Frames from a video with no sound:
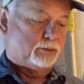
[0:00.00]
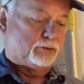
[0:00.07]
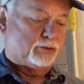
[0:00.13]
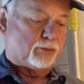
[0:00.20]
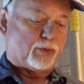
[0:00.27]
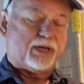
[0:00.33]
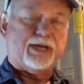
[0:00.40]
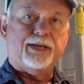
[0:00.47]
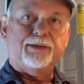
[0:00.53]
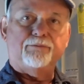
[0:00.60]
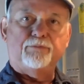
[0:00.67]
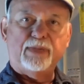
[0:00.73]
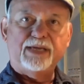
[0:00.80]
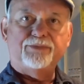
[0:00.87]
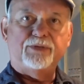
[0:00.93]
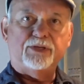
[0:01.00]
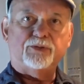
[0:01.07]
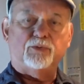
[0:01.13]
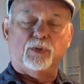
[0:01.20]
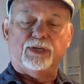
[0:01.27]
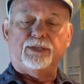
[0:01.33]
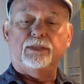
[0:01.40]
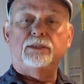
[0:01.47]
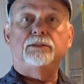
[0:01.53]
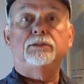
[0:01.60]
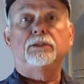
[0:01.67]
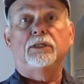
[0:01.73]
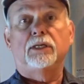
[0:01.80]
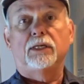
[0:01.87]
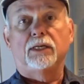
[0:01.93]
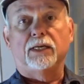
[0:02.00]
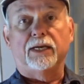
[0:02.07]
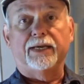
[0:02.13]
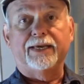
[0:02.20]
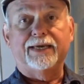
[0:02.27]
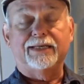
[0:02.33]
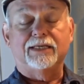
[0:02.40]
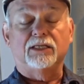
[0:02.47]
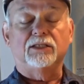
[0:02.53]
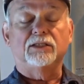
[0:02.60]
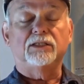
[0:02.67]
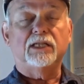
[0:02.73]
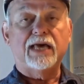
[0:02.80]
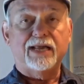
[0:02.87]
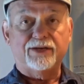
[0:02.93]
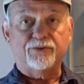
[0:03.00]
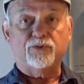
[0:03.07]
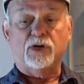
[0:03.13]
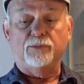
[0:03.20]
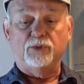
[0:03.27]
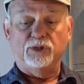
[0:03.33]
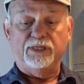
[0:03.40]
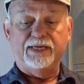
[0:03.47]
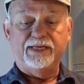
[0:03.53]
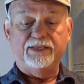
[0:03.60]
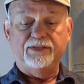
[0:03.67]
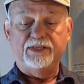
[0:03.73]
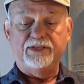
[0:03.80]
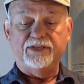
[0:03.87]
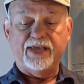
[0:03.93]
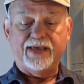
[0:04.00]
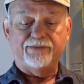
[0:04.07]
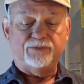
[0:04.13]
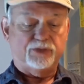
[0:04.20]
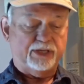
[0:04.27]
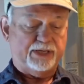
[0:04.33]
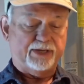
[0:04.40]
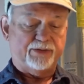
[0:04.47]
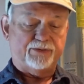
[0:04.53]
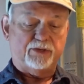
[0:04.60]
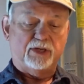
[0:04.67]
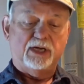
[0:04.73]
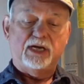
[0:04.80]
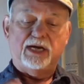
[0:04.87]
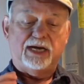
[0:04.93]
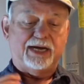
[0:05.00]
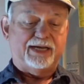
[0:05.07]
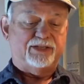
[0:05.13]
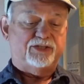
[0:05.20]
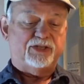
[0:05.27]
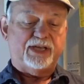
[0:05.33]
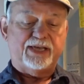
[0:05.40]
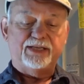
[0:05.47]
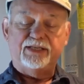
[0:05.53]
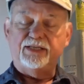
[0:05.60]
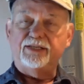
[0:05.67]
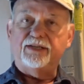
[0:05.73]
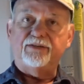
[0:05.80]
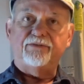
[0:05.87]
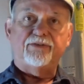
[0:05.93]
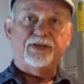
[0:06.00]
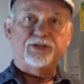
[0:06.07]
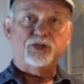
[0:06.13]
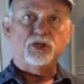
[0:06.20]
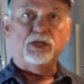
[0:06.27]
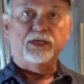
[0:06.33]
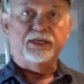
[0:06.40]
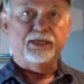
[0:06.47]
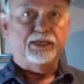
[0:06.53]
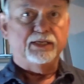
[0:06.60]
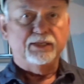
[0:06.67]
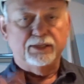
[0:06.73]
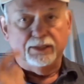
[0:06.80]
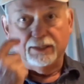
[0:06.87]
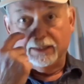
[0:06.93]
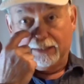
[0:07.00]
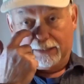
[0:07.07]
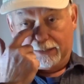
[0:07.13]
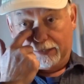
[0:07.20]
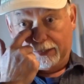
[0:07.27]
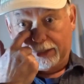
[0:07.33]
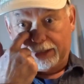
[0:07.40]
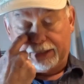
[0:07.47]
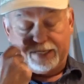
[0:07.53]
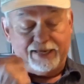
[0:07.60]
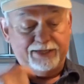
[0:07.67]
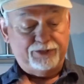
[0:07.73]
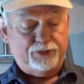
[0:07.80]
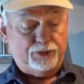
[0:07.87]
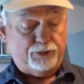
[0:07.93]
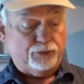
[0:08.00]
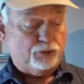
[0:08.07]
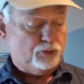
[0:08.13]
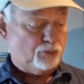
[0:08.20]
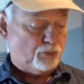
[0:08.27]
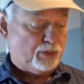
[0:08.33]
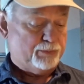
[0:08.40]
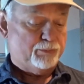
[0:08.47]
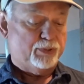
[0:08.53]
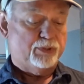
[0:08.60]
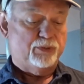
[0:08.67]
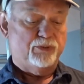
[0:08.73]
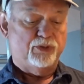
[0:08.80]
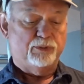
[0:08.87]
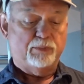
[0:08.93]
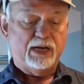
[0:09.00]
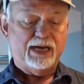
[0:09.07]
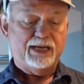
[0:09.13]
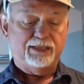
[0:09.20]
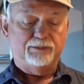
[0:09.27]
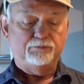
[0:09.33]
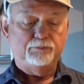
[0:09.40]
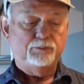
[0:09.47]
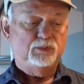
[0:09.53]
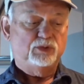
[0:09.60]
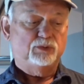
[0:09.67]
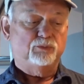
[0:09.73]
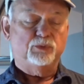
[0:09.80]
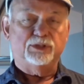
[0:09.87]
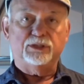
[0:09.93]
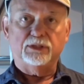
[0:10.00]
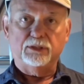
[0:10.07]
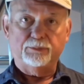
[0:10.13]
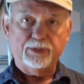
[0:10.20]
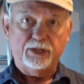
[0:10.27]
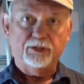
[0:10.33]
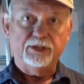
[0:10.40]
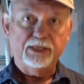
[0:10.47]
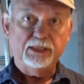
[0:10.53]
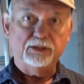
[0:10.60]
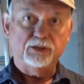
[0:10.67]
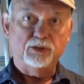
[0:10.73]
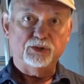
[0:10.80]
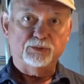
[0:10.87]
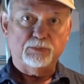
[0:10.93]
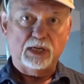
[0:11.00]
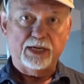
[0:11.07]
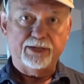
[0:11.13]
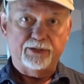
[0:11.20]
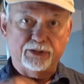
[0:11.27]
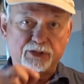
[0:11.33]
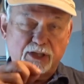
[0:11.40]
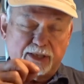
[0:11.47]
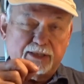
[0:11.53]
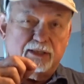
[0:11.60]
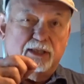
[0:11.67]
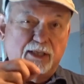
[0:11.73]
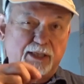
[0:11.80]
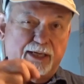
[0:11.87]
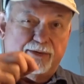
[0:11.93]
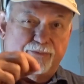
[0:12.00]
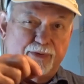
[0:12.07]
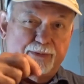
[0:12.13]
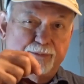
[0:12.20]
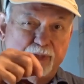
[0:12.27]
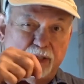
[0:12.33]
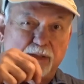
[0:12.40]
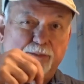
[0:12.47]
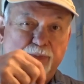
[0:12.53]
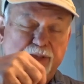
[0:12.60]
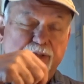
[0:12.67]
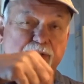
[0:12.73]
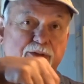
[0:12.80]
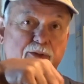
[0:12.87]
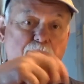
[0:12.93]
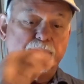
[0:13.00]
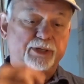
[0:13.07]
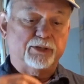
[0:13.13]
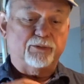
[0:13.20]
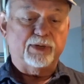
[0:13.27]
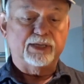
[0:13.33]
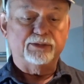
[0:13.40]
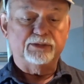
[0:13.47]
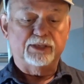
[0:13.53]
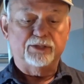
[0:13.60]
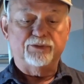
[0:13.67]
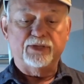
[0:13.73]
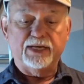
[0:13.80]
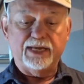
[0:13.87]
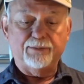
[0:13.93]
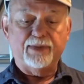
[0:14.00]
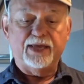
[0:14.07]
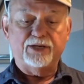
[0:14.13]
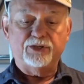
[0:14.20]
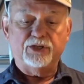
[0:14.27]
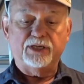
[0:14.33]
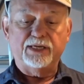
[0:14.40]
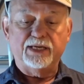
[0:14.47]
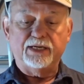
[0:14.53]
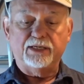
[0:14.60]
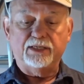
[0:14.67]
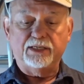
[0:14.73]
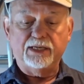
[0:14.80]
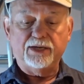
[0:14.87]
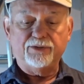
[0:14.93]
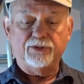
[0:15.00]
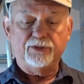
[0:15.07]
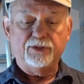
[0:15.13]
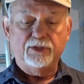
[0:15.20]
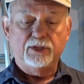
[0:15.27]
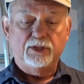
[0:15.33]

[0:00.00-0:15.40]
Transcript: So when I made this one, I had a lot of trouble getting these halves together. I sanded and eventually had to crimp the bottom with a pair of needle nose pliers, like every millimeter going around there, and then I managed to get it together